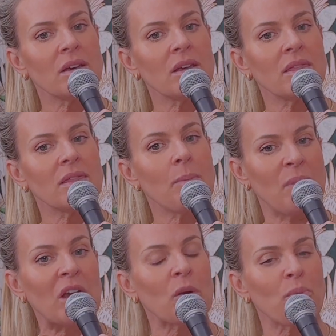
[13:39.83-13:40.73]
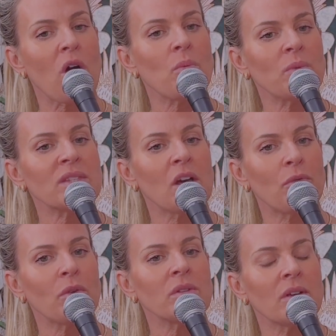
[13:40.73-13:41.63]
the bigger problem with
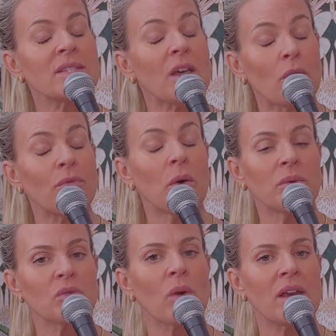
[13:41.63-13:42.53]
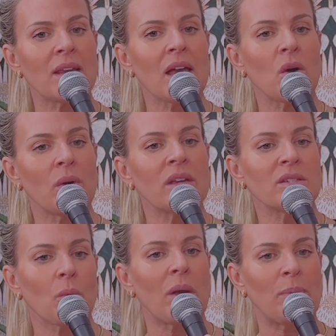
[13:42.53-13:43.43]
cell phones right now is
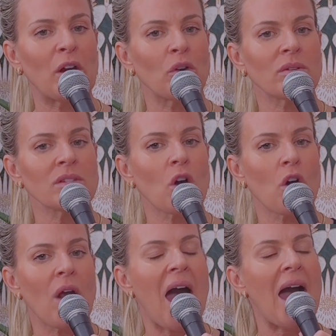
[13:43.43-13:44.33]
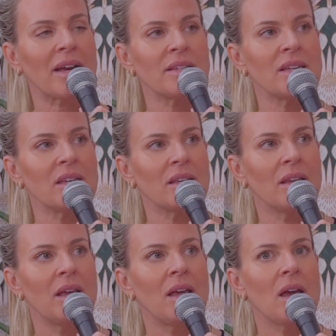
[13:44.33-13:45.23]
the way parents are
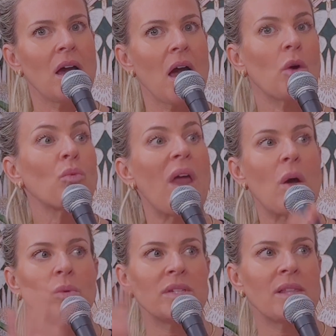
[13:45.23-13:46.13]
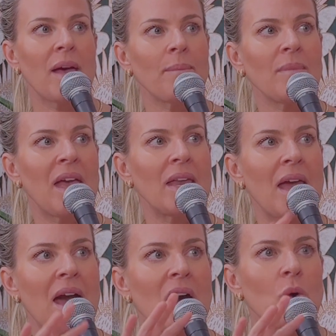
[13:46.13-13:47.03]
acting around them, and
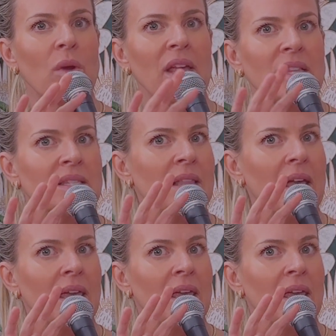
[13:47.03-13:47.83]
how it's like